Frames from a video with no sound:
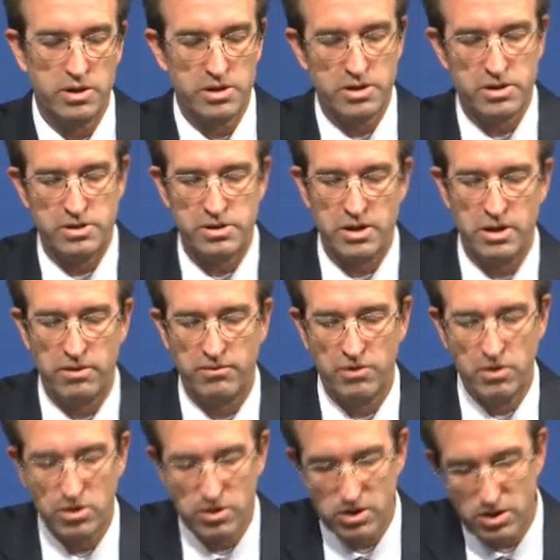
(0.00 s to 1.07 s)
he said, if you
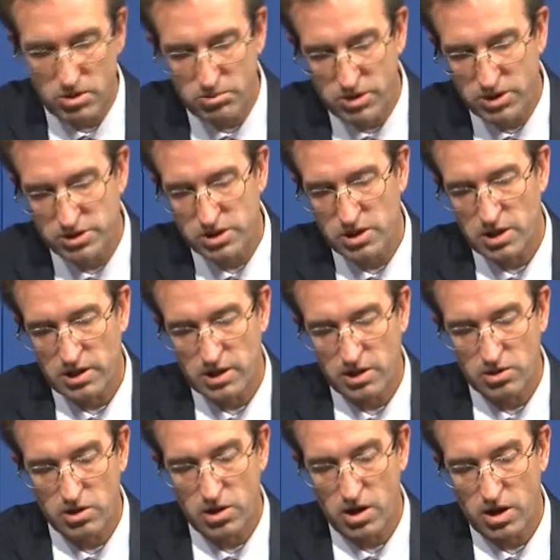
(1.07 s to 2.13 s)
look at our budget like a
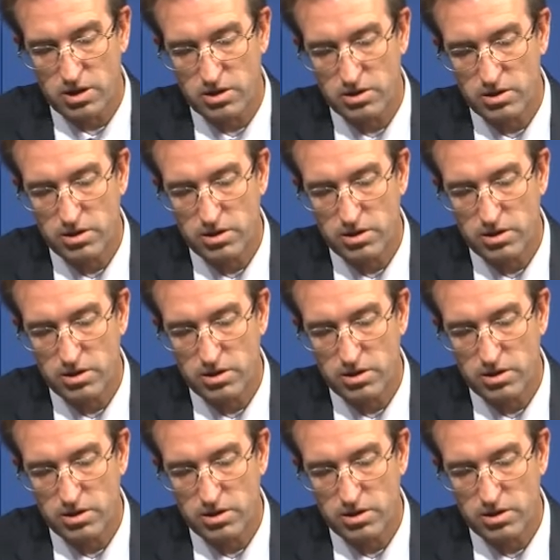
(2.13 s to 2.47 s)
clock,